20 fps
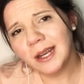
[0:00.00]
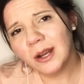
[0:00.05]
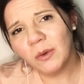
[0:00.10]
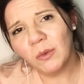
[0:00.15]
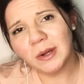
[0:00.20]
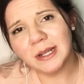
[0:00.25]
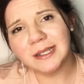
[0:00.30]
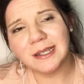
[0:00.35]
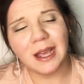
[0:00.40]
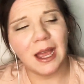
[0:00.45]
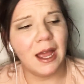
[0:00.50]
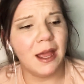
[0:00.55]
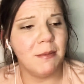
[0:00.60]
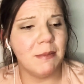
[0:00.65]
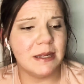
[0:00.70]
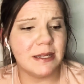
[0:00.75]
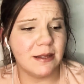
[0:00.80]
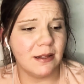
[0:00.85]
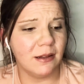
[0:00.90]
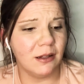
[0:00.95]
it one time
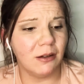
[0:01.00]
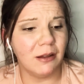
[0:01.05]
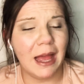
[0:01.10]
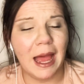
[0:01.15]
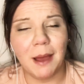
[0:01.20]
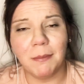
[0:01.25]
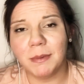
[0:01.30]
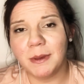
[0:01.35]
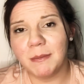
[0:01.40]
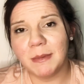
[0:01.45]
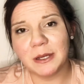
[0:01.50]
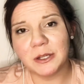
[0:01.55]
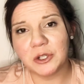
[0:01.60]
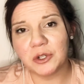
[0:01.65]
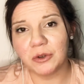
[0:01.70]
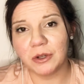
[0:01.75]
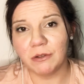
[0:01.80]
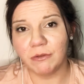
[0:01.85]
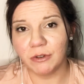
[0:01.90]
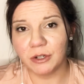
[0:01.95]
as a little Happy Meal
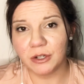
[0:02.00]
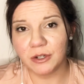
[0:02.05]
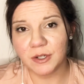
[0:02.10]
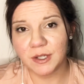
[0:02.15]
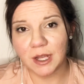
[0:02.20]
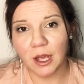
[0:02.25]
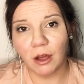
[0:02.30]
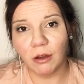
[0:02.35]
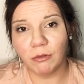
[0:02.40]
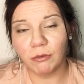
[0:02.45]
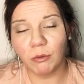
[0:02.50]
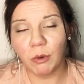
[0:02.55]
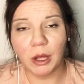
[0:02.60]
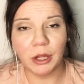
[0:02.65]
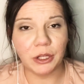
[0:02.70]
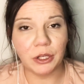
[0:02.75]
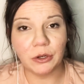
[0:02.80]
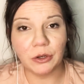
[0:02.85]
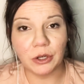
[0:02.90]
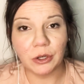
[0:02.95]
treat for yourself while
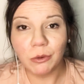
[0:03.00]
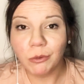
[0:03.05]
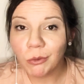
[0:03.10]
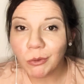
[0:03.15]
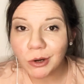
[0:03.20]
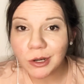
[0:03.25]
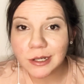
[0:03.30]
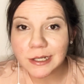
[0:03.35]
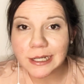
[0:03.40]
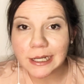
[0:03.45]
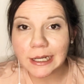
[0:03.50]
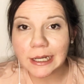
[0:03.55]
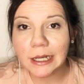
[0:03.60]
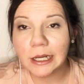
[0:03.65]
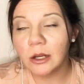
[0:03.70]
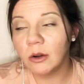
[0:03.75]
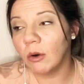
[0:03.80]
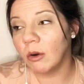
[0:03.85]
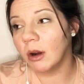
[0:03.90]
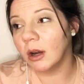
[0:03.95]
you're in quarantine or